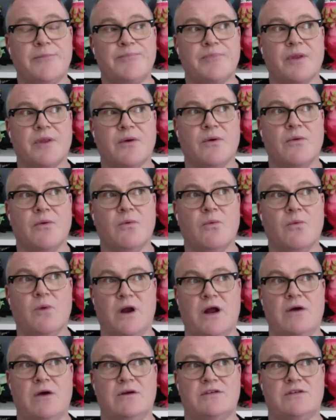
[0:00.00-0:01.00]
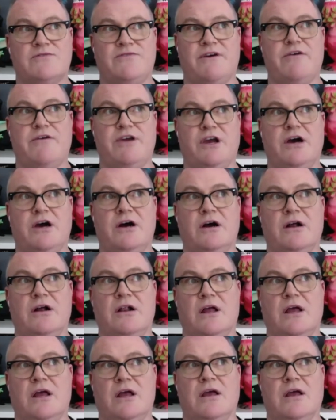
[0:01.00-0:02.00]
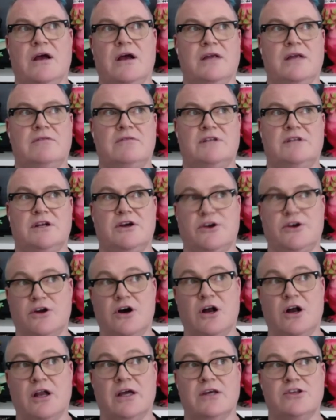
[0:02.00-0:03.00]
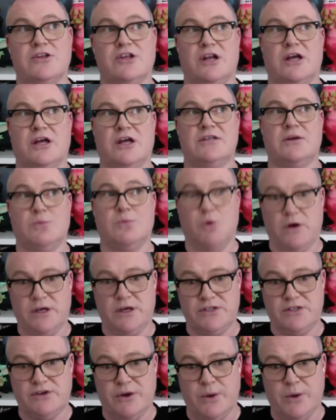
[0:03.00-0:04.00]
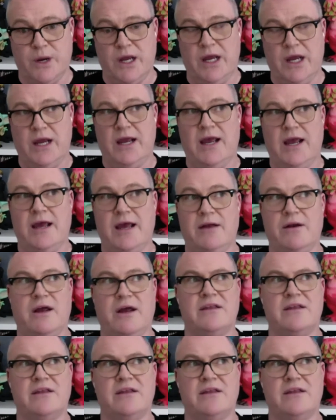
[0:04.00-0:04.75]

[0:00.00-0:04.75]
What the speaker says: When I was very young, like I didn't go to college and I started working straight away and I